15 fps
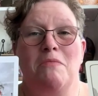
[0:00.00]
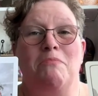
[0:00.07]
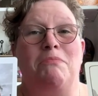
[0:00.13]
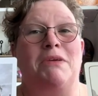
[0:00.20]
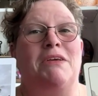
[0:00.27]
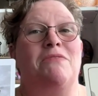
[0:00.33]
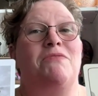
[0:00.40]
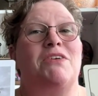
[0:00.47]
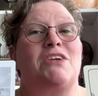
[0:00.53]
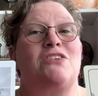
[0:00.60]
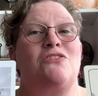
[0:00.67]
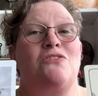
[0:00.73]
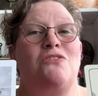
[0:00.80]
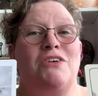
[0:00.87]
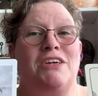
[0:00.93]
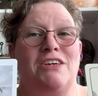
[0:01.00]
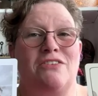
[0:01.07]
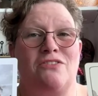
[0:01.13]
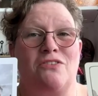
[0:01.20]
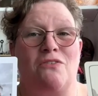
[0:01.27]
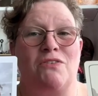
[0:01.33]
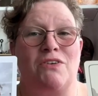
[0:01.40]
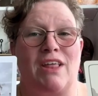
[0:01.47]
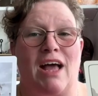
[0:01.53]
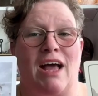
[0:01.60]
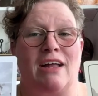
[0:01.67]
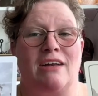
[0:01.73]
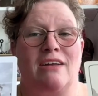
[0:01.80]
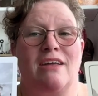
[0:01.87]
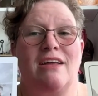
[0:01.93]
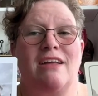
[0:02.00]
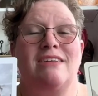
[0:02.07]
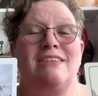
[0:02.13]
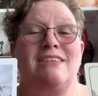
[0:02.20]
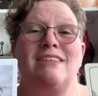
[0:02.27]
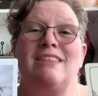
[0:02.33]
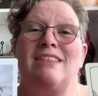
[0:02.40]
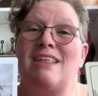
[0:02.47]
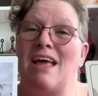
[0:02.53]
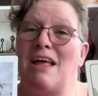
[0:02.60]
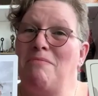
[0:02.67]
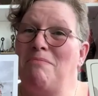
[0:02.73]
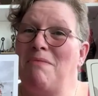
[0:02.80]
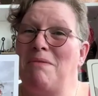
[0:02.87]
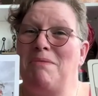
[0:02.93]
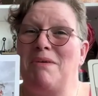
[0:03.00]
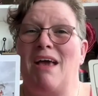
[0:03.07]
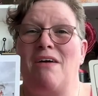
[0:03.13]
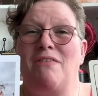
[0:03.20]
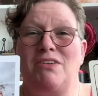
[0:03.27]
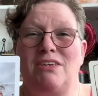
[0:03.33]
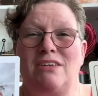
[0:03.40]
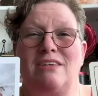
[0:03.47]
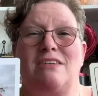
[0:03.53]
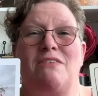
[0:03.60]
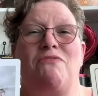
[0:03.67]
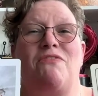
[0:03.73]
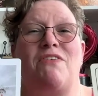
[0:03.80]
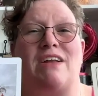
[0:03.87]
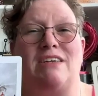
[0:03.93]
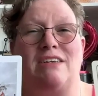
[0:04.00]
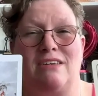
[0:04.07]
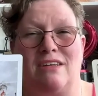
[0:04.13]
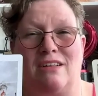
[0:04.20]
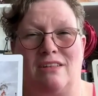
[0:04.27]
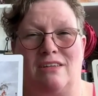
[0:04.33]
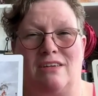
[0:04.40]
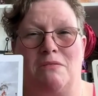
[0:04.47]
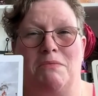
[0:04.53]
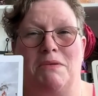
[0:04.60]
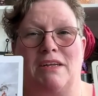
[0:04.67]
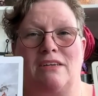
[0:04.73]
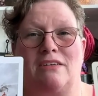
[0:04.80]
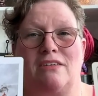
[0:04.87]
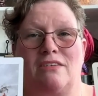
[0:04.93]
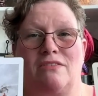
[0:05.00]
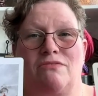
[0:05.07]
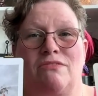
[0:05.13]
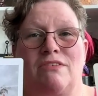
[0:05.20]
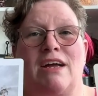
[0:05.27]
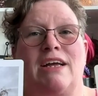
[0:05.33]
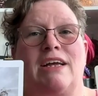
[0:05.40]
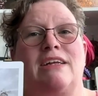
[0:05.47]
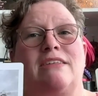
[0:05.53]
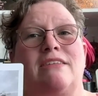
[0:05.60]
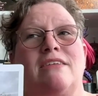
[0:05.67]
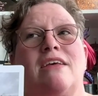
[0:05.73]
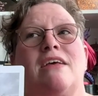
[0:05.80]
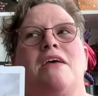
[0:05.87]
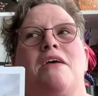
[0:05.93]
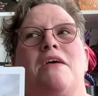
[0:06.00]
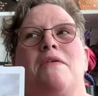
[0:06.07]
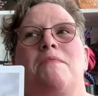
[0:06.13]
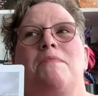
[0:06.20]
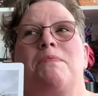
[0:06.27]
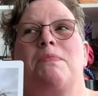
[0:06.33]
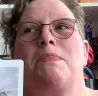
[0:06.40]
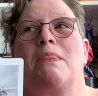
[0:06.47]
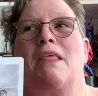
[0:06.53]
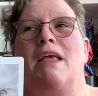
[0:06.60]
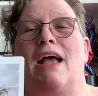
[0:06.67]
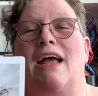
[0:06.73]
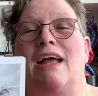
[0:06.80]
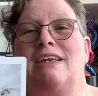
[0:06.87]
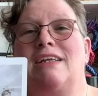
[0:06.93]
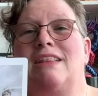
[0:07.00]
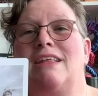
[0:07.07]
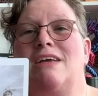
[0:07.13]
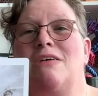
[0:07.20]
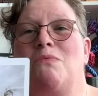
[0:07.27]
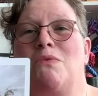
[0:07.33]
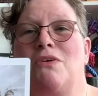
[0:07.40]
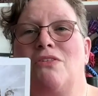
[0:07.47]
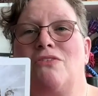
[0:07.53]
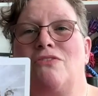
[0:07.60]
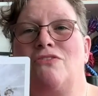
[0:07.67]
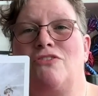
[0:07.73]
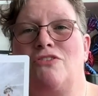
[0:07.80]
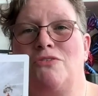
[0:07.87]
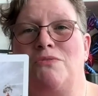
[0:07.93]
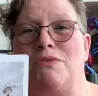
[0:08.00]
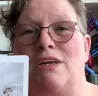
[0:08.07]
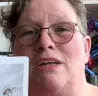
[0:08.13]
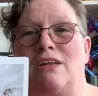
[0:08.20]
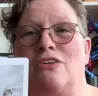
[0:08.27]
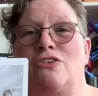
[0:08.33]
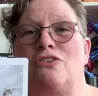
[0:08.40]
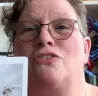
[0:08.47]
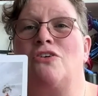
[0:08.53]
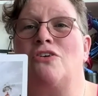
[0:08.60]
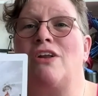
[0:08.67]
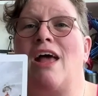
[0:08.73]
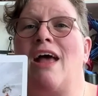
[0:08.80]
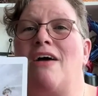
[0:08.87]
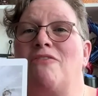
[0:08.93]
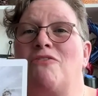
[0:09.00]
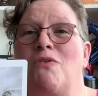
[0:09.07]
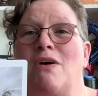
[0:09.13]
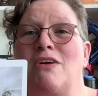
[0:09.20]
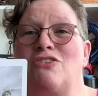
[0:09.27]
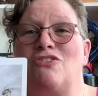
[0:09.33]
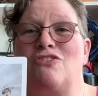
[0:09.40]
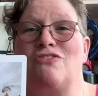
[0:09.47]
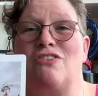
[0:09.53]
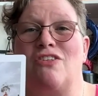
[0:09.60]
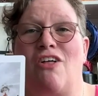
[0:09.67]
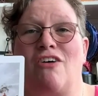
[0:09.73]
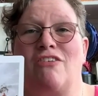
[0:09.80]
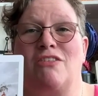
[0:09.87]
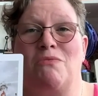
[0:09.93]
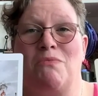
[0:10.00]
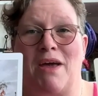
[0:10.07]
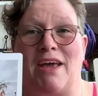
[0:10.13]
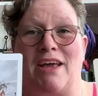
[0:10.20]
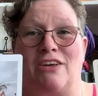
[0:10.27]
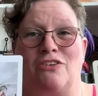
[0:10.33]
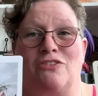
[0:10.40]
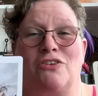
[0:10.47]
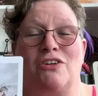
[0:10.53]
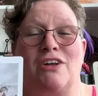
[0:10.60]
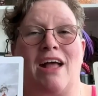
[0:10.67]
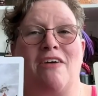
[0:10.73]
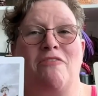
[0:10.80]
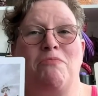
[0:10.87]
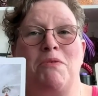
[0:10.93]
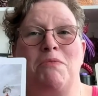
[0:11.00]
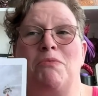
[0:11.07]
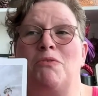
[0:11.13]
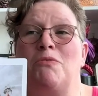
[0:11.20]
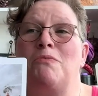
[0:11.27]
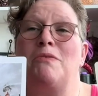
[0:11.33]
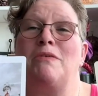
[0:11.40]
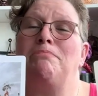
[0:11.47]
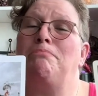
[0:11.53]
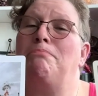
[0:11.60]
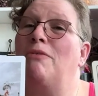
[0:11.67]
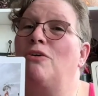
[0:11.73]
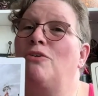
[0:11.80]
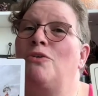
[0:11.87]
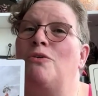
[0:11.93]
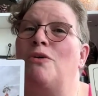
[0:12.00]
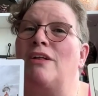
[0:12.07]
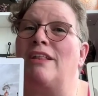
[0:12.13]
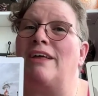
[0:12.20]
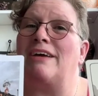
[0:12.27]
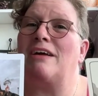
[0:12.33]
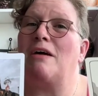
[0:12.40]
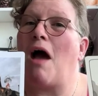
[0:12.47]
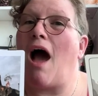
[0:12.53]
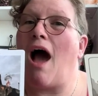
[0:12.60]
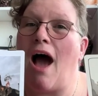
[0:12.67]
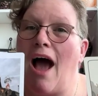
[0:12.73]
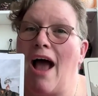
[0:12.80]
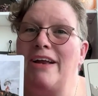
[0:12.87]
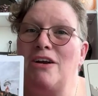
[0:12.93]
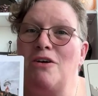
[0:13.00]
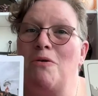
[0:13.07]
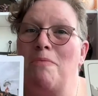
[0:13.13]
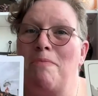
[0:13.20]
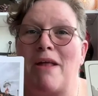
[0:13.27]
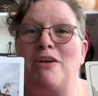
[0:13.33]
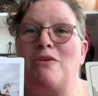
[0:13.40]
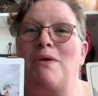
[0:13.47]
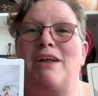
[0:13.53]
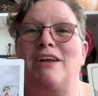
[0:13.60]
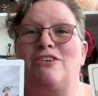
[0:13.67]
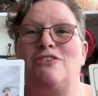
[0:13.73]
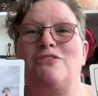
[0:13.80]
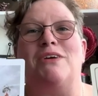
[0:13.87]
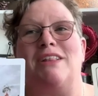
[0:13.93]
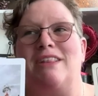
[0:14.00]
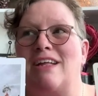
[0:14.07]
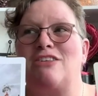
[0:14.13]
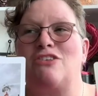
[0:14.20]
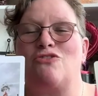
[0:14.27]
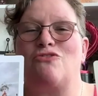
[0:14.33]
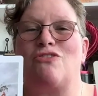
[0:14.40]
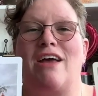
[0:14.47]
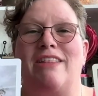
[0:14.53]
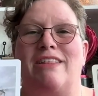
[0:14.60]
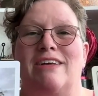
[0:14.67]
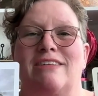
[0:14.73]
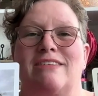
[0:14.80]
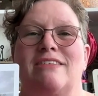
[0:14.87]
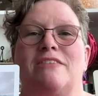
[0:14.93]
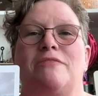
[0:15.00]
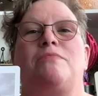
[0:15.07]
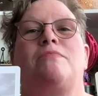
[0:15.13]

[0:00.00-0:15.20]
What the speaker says: being victorious over that, to then maybe having to defend a little bit, right? Anything worth doing, you're going to have questions along the way. You're going to have people who are like, I know a better way to do it. Let's try this.